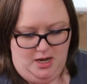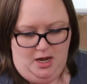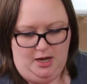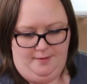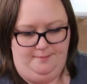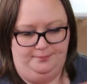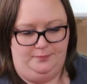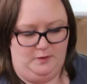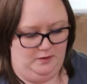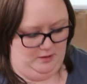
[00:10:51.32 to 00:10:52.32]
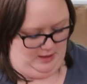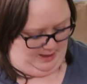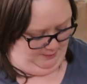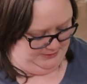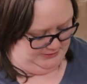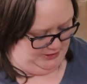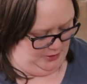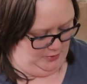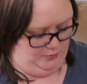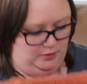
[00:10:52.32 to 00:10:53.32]
um,
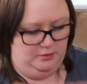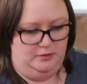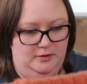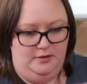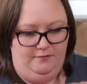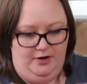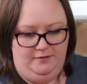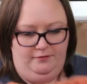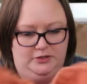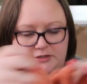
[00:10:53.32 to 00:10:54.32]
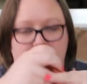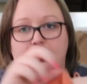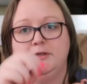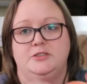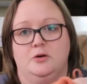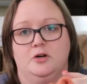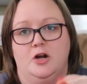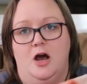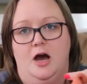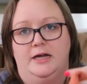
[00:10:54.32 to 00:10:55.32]
episode, the very first episode or
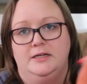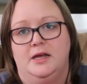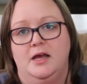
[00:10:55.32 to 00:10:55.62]
not.